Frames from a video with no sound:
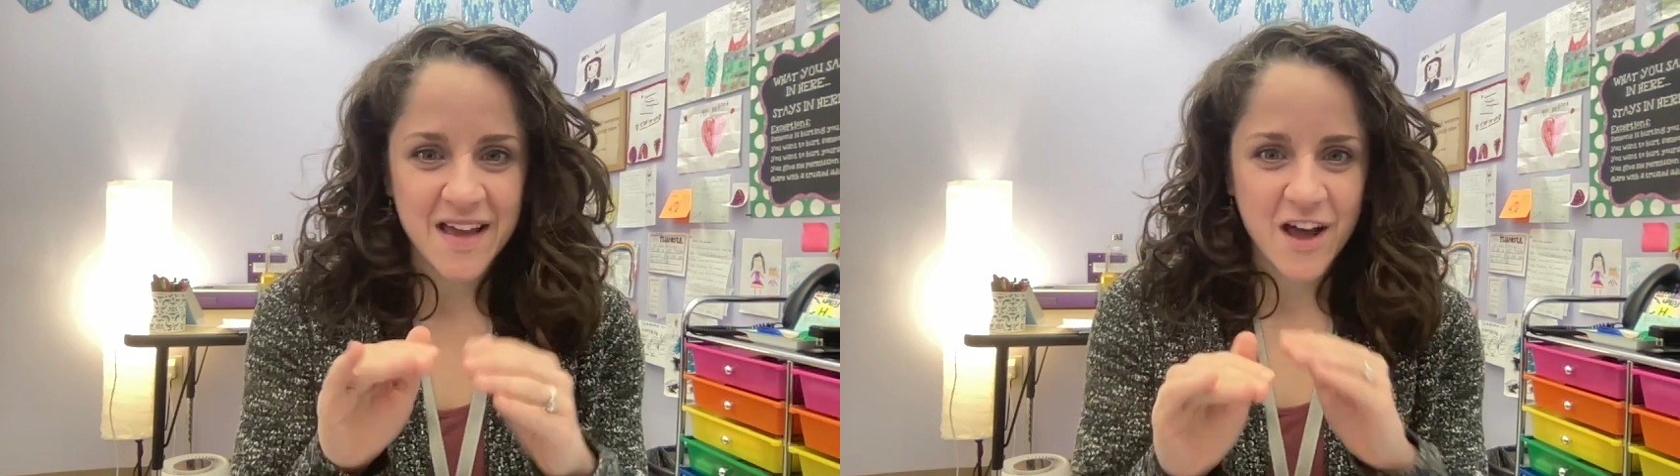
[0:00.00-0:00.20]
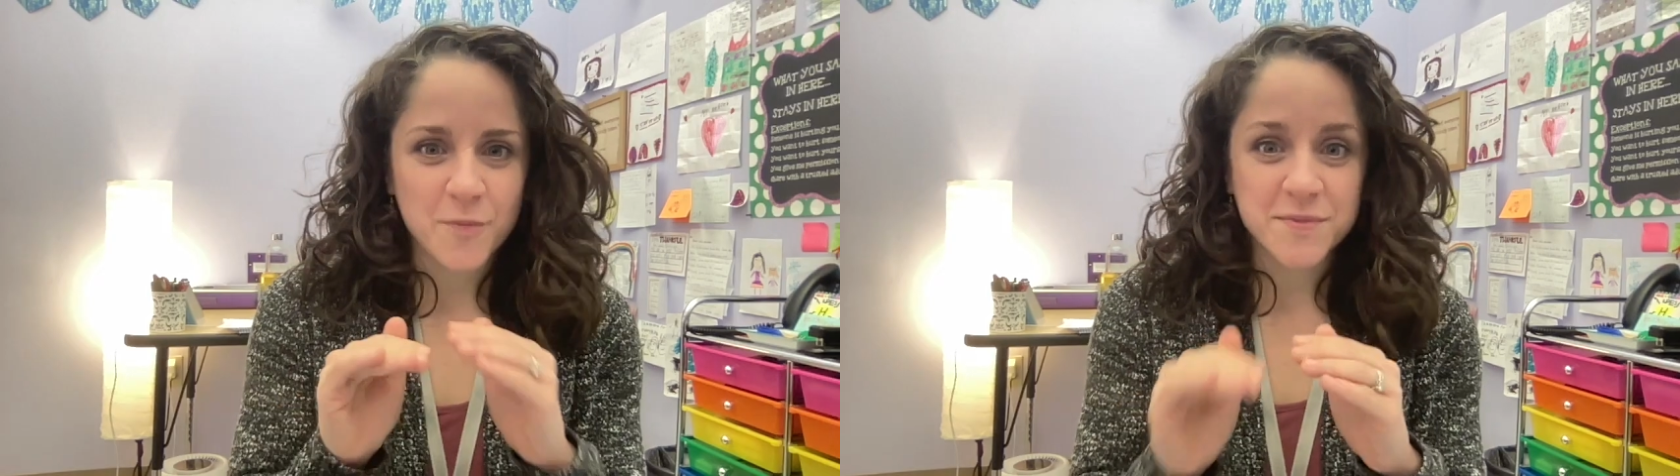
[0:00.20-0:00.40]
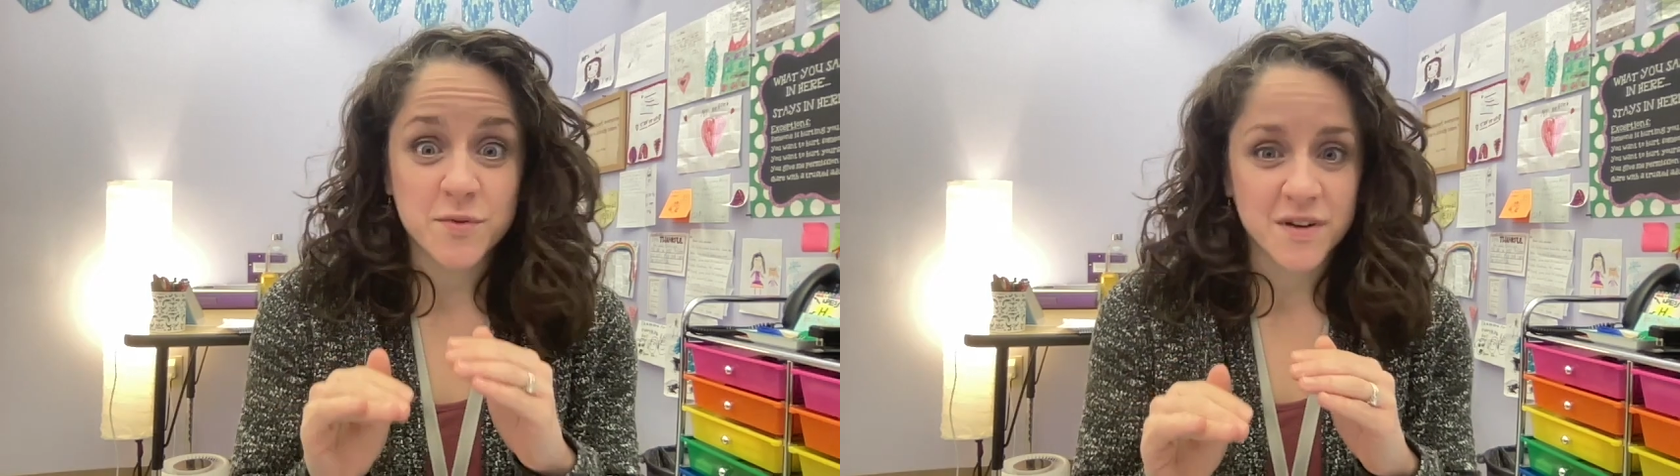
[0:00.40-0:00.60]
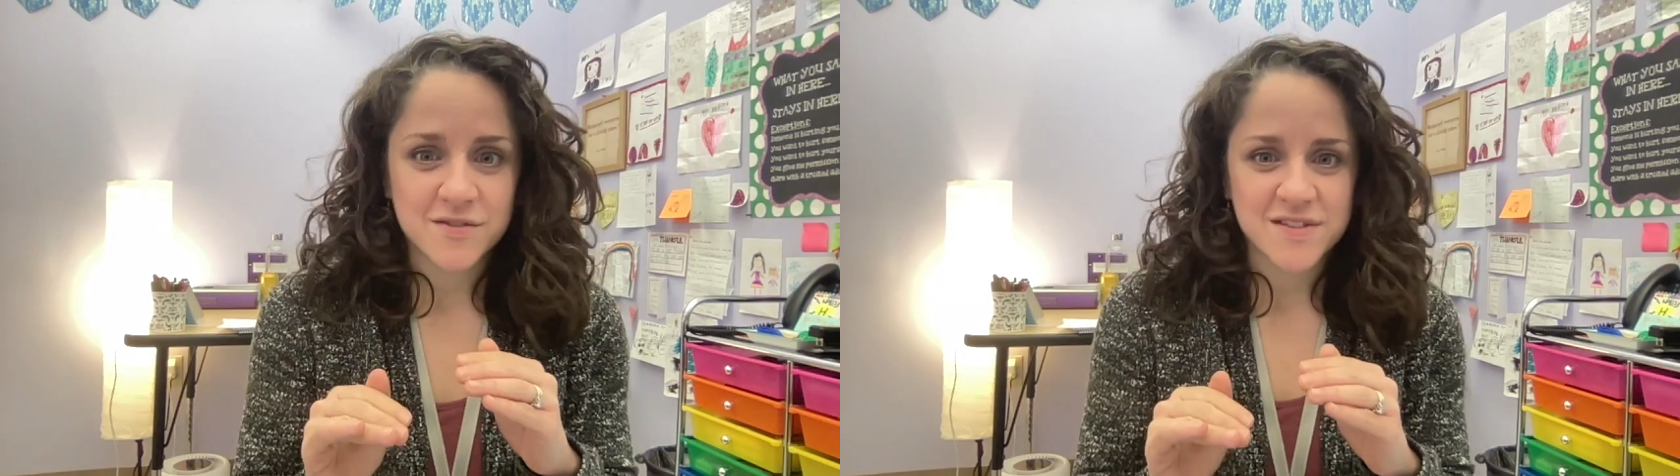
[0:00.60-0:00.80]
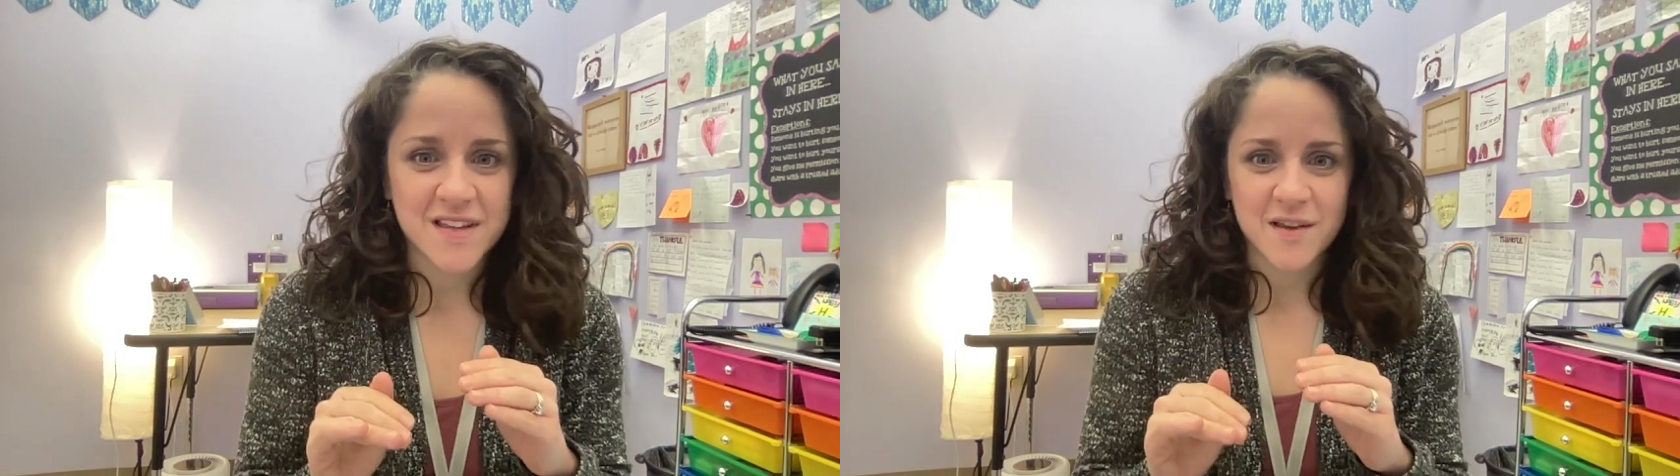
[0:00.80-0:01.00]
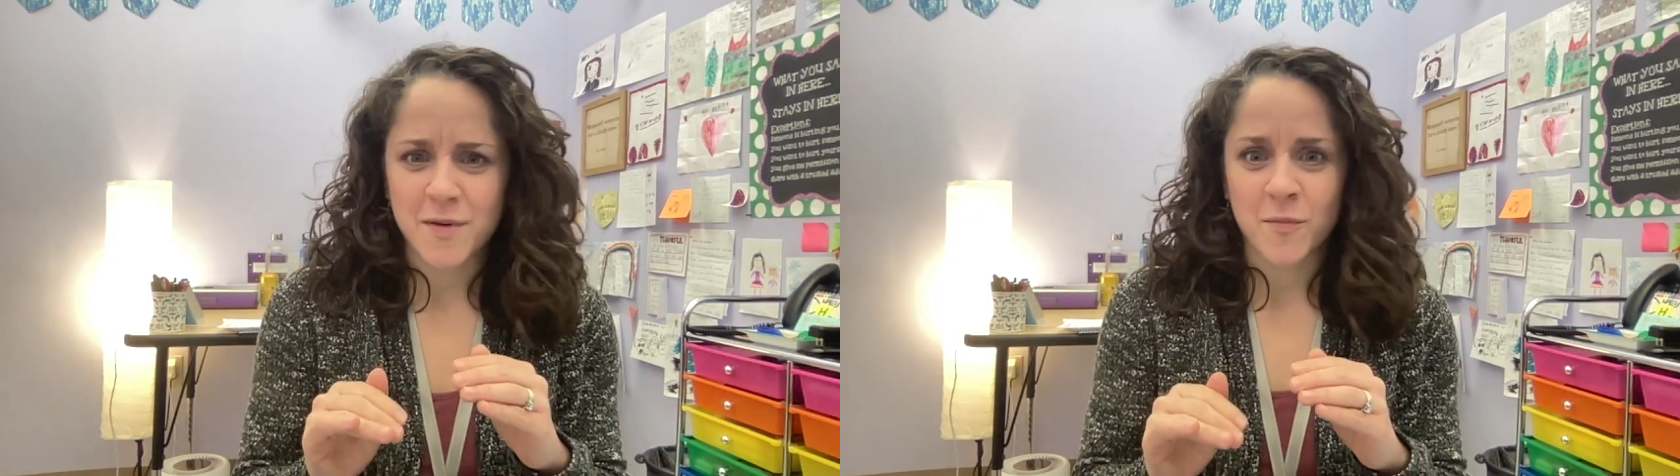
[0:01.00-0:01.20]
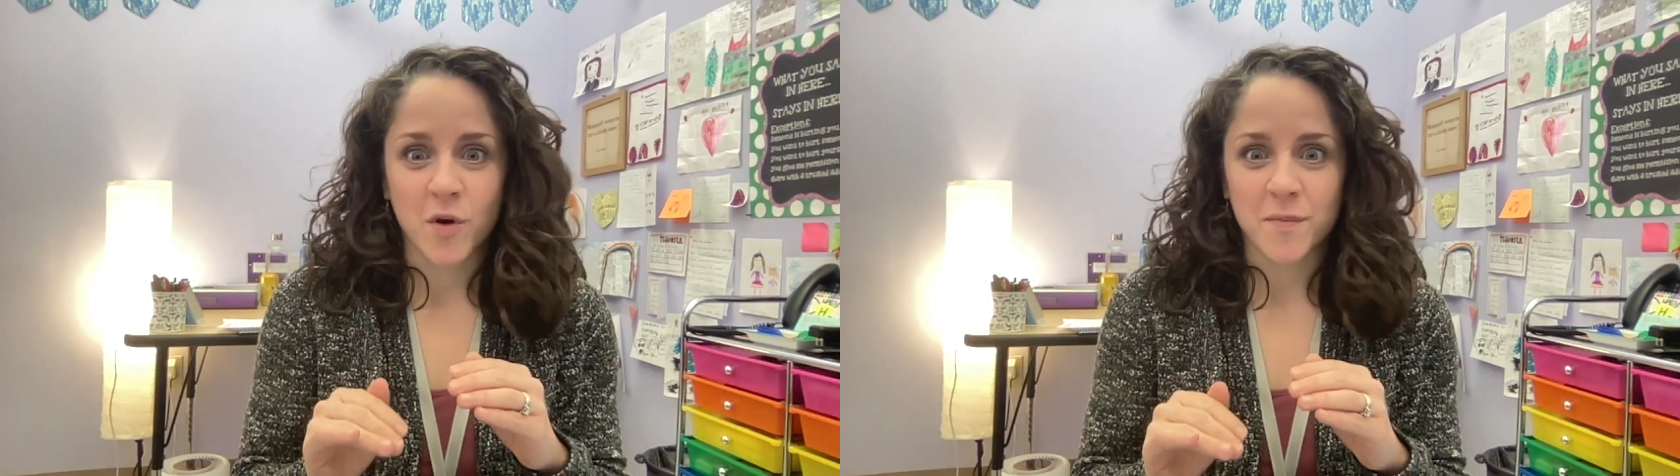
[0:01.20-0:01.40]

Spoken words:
helped you to understand a bit more,